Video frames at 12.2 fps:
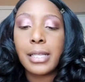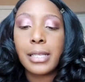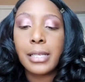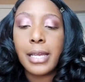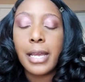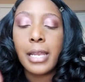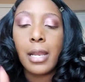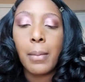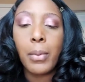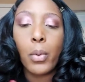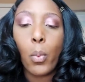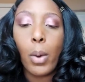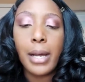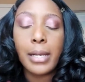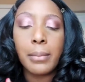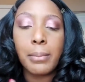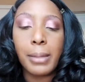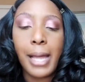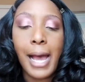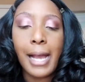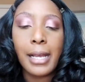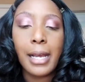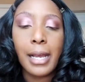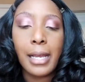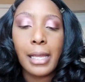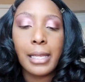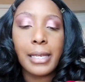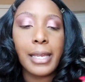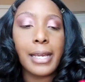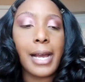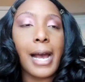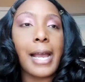the Clinique in #1 black Clinique